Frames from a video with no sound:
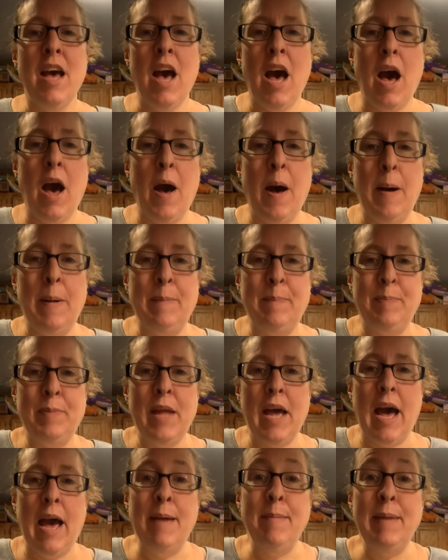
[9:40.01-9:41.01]

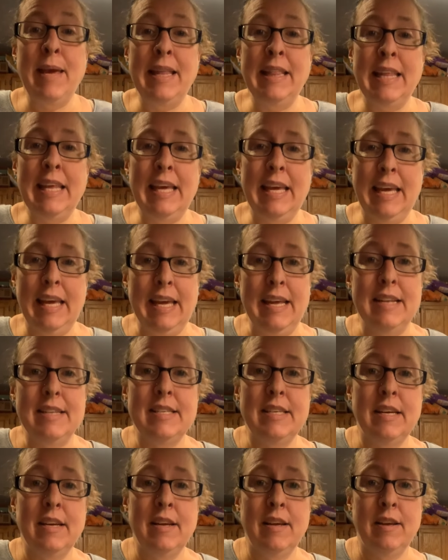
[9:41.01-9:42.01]
I mainly
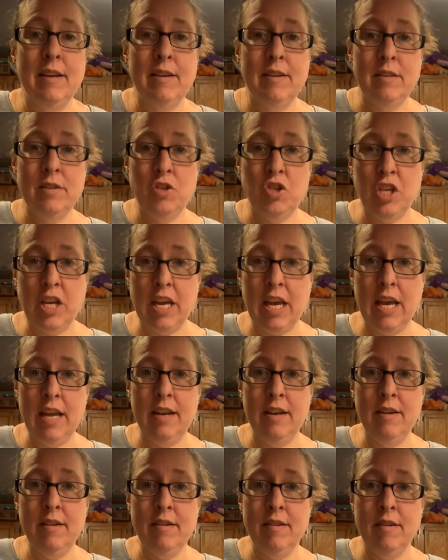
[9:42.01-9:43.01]
eat
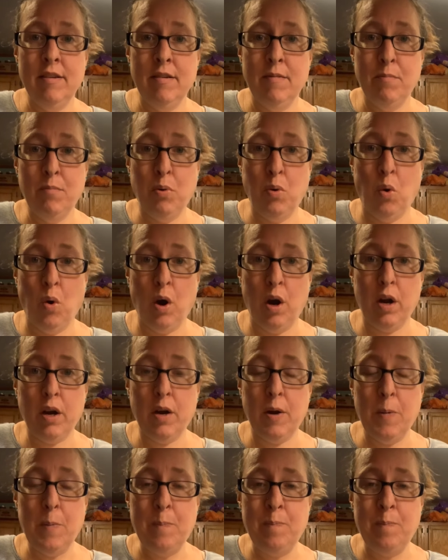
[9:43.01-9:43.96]
chicken, pork,